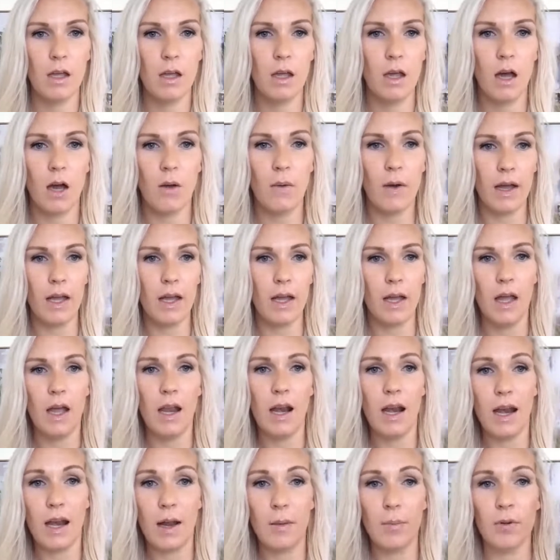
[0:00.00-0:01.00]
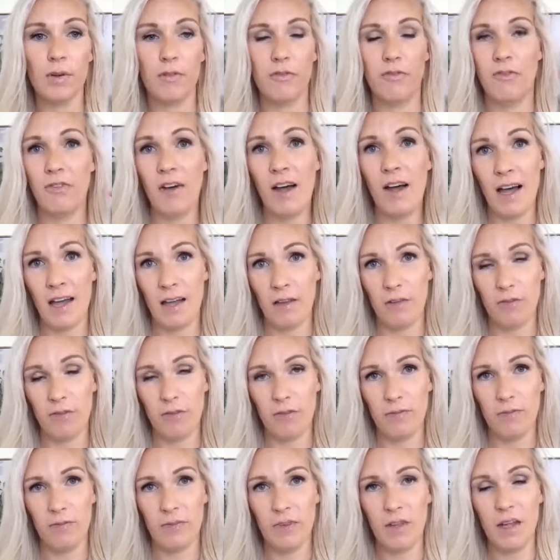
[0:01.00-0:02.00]
All right. Number
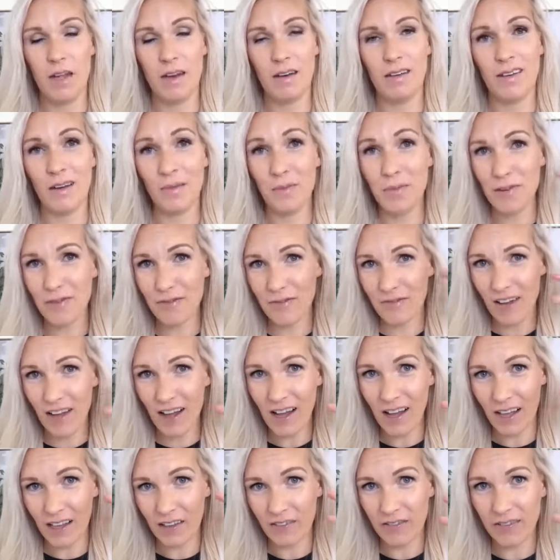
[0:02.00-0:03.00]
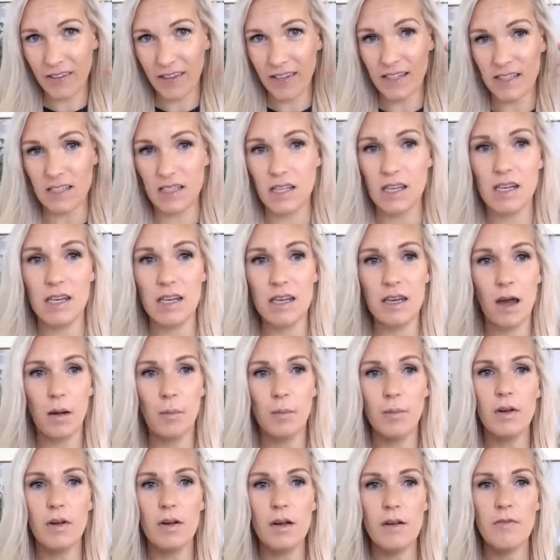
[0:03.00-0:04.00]
five. Number five is the
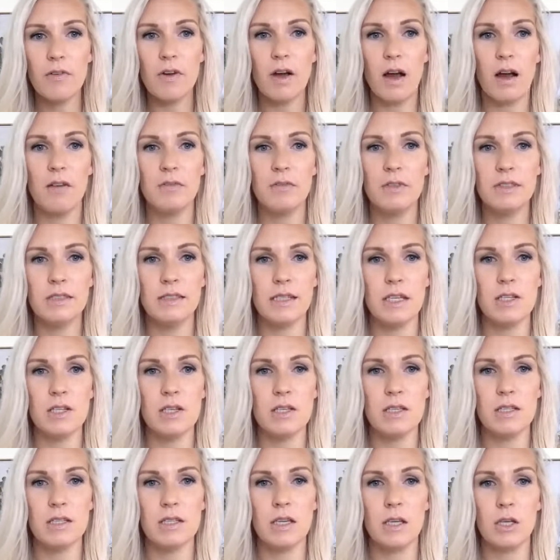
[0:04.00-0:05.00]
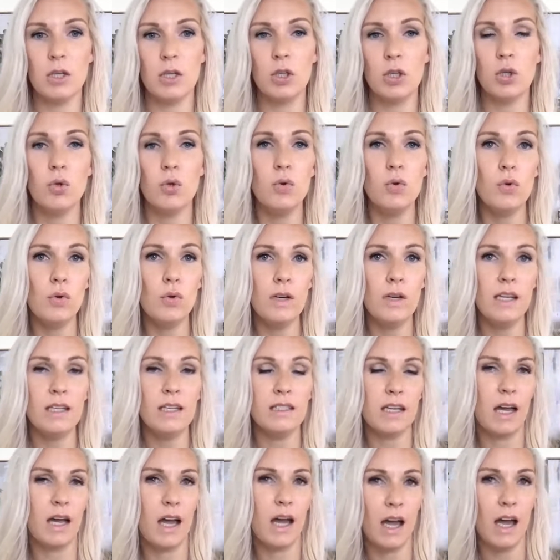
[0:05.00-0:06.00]
number of conversations that you need
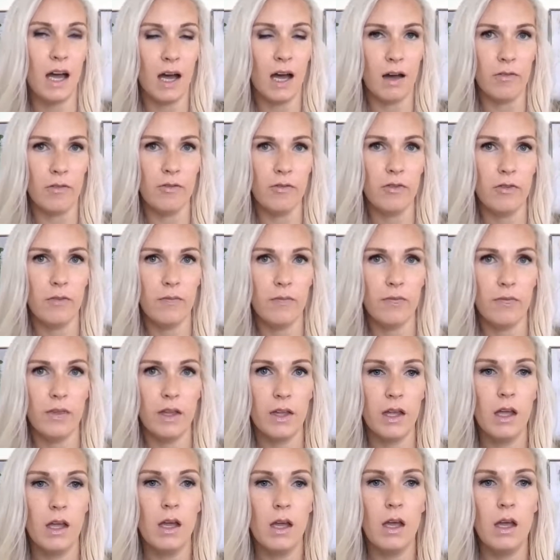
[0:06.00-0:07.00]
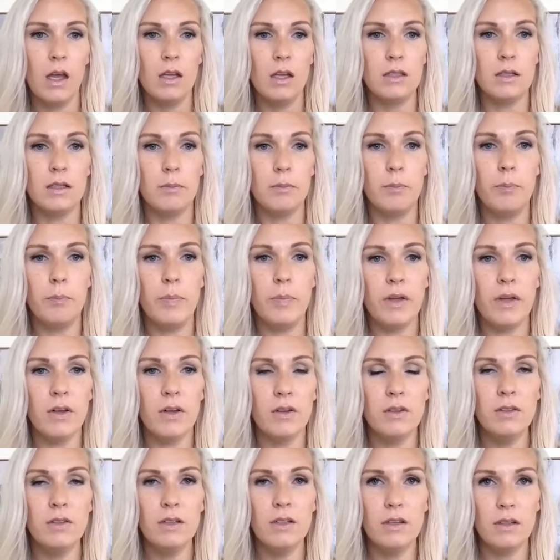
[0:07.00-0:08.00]
to have to
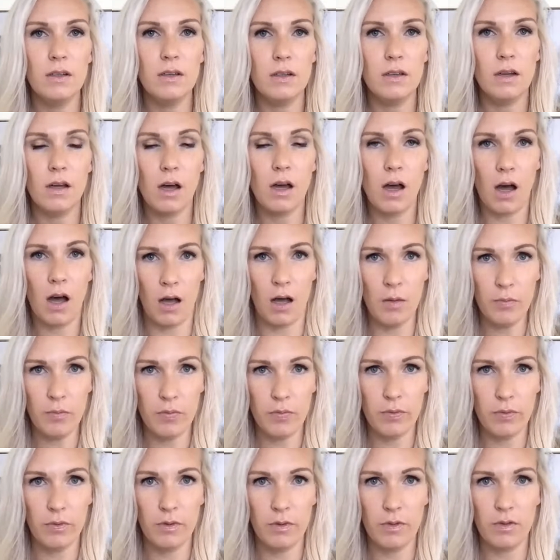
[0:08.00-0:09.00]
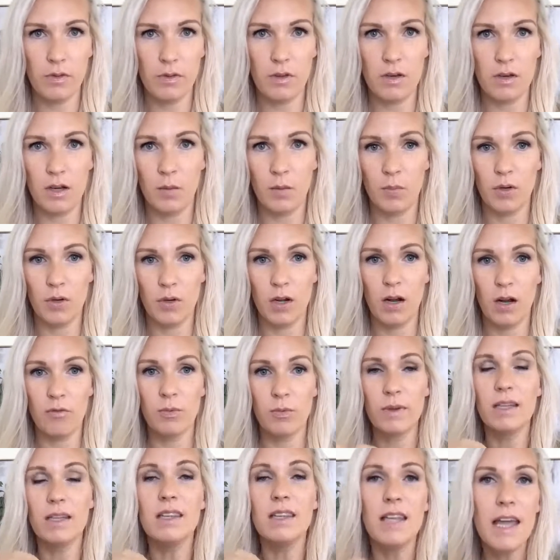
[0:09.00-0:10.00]
build up the number of
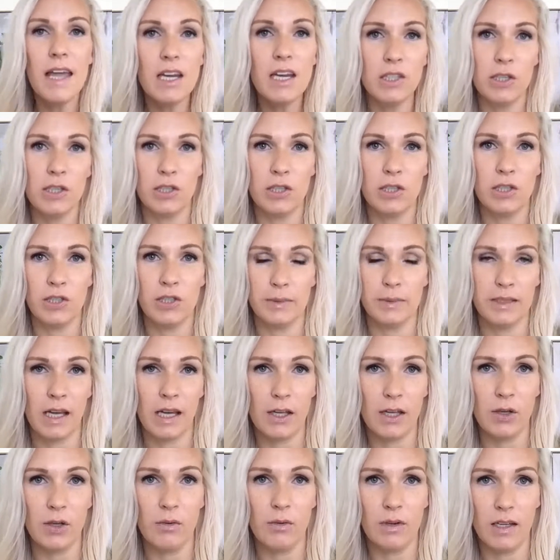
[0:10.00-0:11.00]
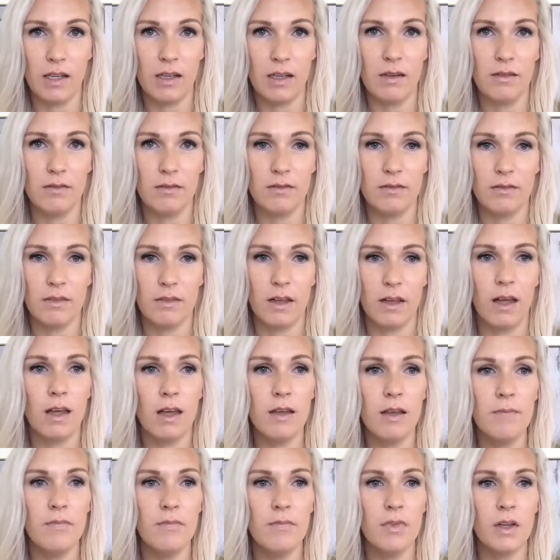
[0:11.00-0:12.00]
relationships that you need.
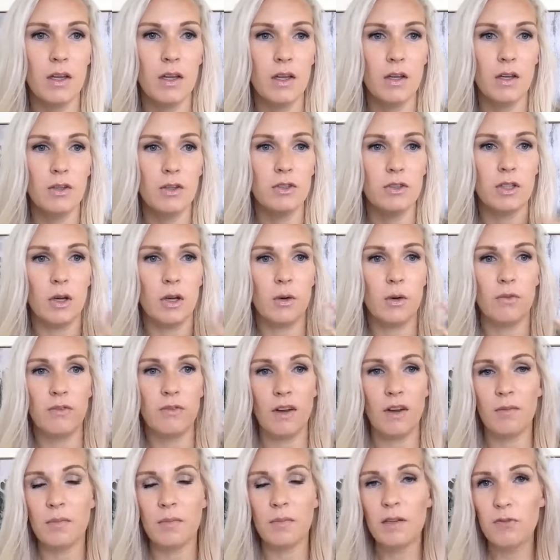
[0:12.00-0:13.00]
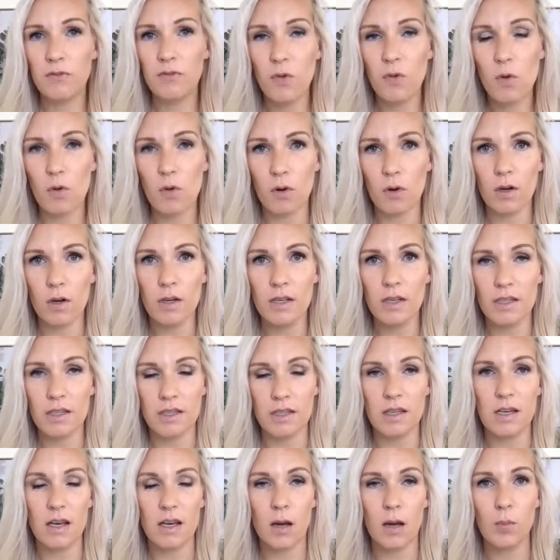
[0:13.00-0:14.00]
Okay. So if number four is
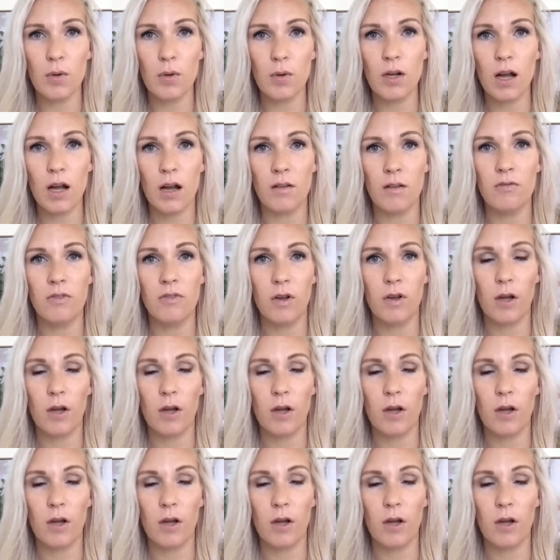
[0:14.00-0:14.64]
the number of